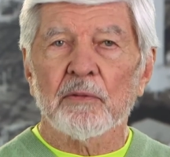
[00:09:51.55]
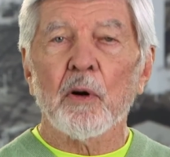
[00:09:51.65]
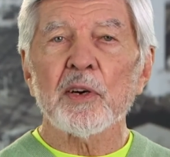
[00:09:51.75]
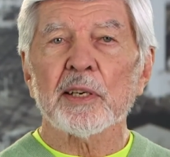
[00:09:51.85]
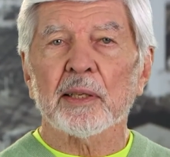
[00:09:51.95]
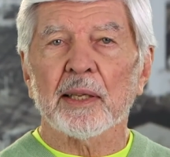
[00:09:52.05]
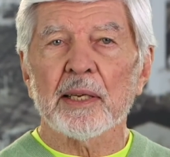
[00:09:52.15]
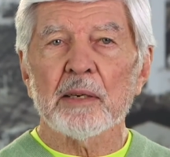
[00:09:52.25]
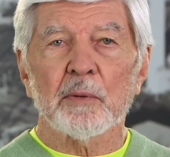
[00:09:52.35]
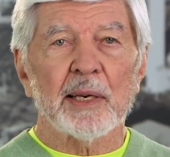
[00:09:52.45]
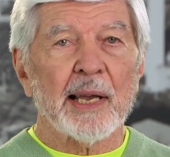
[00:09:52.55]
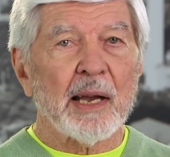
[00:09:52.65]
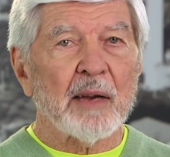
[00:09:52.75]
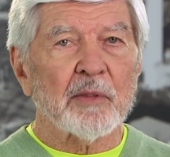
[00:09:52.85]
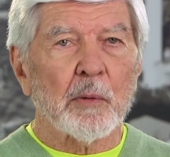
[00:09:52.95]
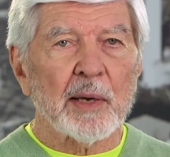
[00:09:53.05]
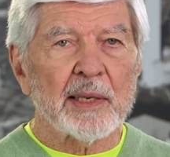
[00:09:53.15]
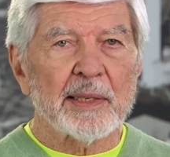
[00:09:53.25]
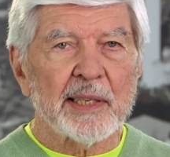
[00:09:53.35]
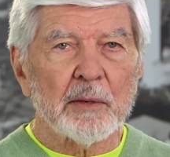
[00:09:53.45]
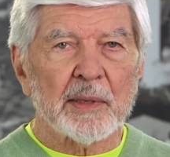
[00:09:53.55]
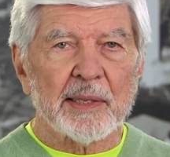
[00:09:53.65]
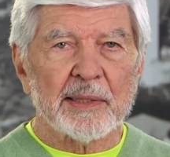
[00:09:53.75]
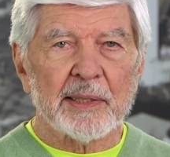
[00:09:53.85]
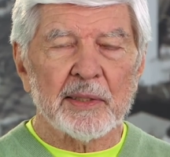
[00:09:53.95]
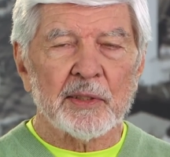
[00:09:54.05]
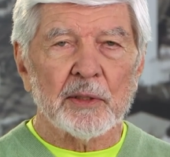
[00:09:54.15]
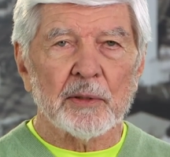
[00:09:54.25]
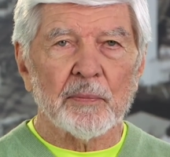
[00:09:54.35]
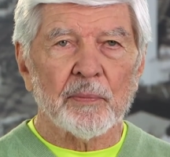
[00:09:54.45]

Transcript: Fortunately, we now have a way to deal with this issue.